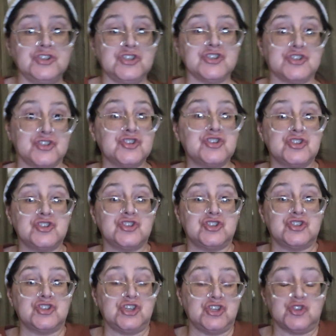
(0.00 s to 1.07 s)
Just
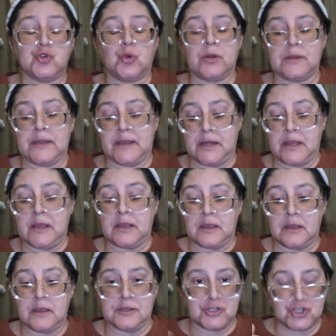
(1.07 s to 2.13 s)
cheese tortellini
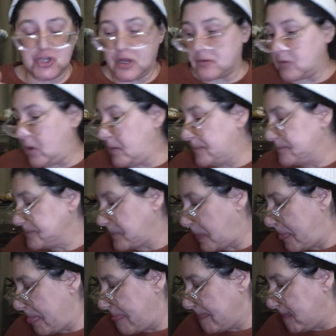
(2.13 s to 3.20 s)
in general.
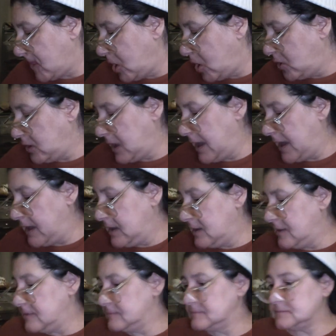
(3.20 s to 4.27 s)
Okay.
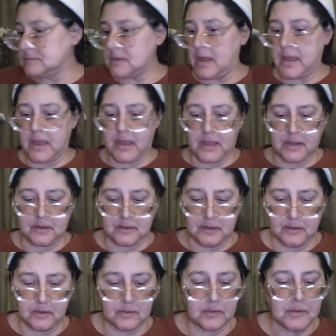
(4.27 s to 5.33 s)

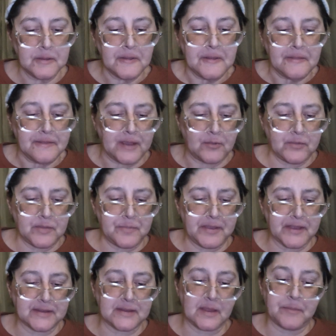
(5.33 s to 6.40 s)
And then we
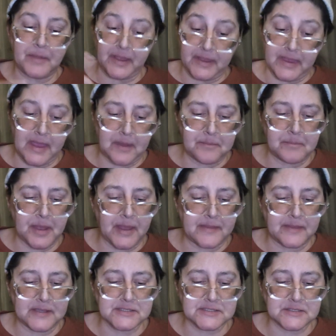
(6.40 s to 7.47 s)
picked up again by
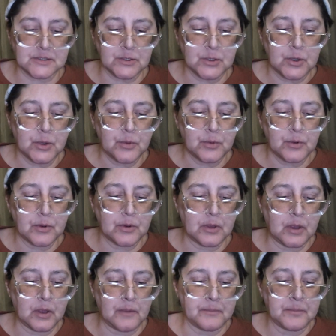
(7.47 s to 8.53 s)
this
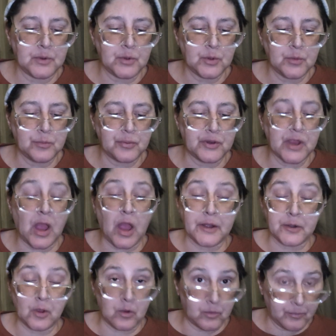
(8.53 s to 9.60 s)

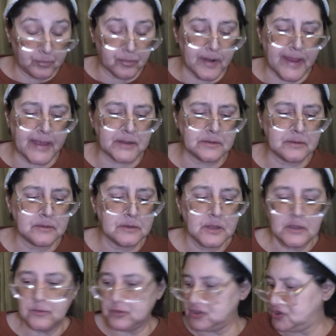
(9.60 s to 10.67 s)
Priano brand,
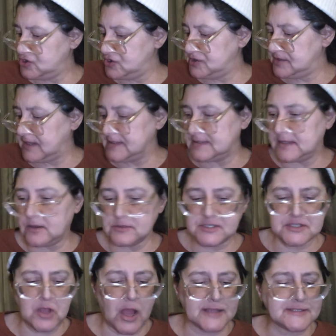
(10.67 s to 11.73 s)
which is, they sell
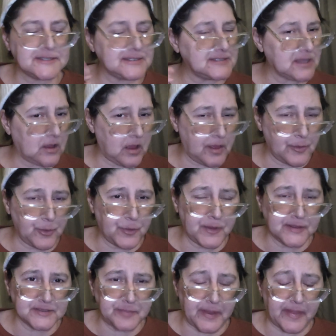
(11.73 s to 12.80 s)
sauce. They sell other
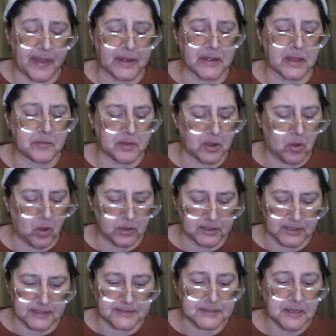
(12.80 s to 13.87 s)
things by that name in
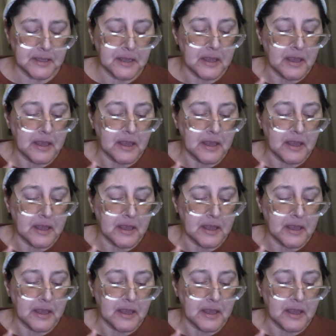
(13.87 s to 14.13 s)
Aldi's.